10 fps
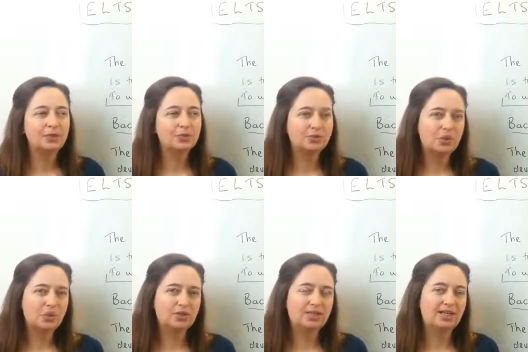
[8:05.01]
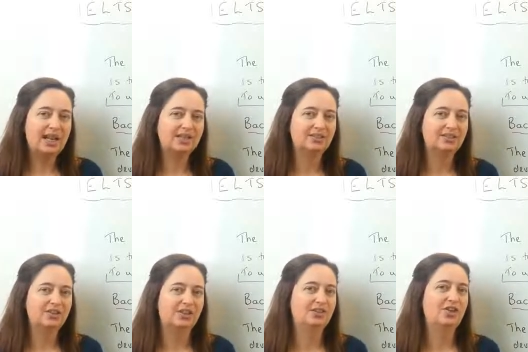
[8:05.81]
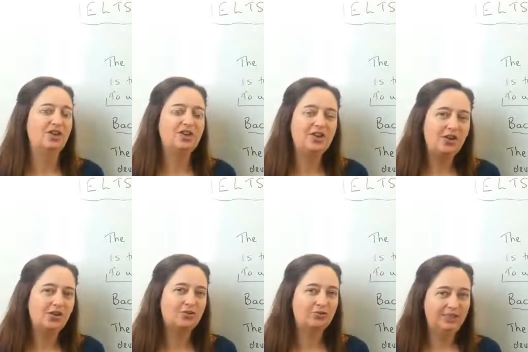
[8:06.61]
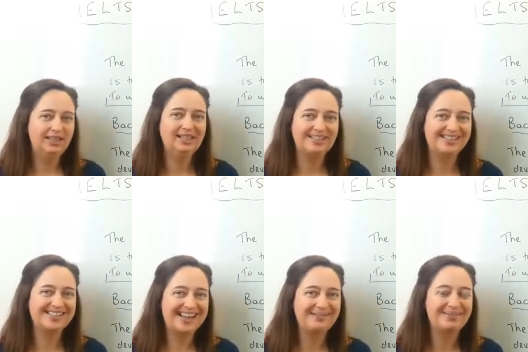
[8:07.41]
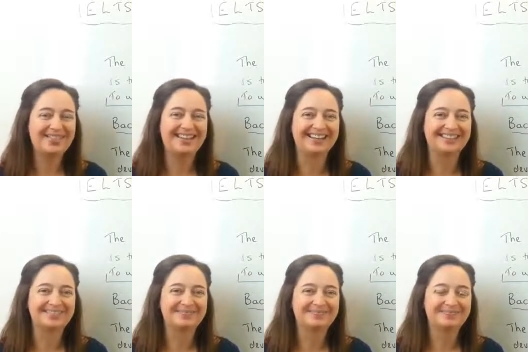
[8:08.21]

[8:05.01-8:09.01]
sport and exercise are not really the same thing.